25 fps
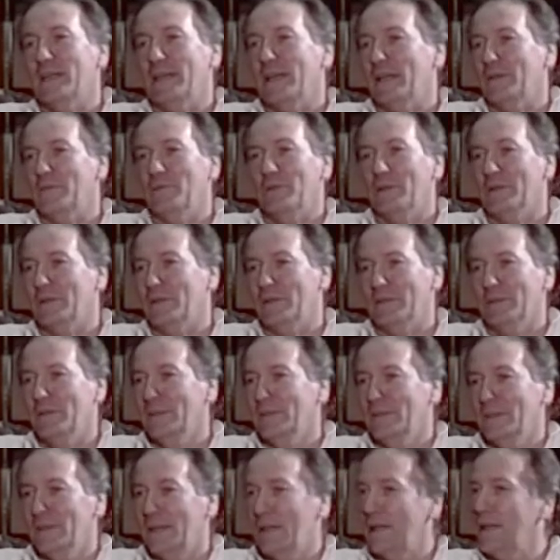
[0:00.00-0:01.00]
that with
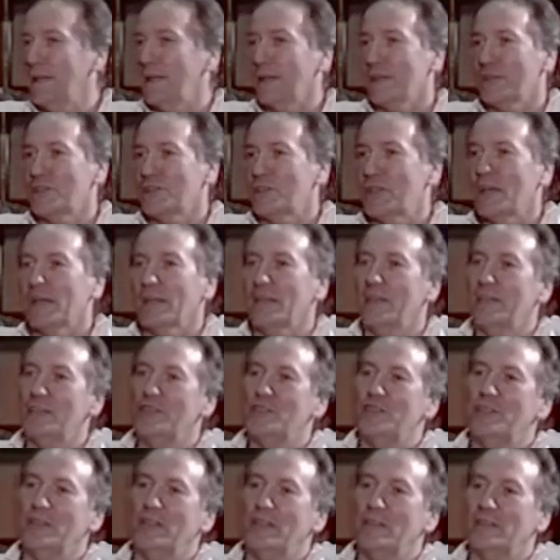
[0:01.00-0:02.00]
a large tongue in his
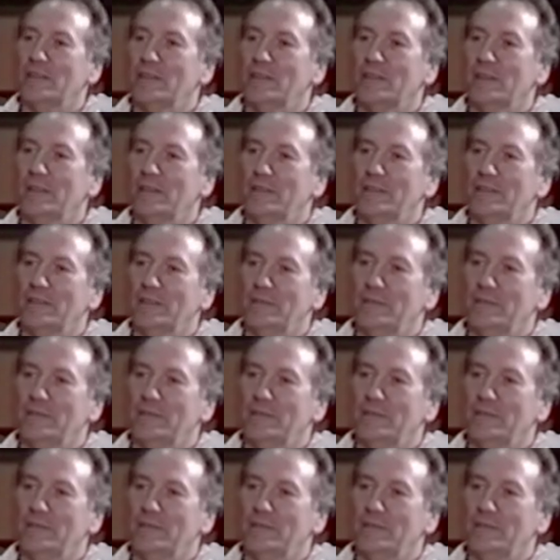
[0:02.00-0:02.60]
cheek, and